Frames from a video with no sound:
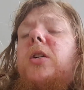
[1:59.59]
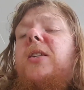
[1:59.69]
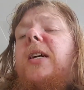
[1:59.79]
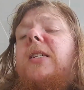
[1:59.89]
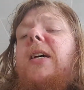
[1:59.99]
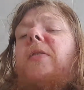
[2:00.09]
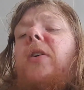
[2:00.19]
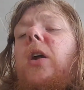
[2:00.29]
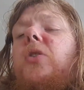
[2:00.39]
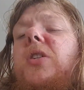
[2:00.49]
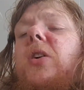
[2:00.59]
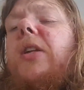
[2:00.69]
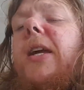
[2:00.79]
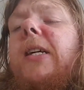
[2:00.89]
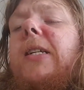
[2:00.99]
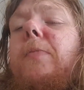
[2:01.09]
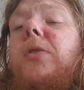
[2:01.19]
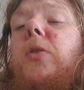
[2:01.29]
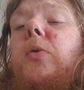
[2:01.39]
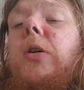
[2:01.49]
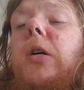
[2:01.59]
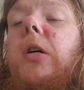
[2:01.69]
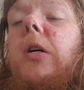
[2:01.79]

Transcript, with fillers: Stay safe. I'll see you on the next episode.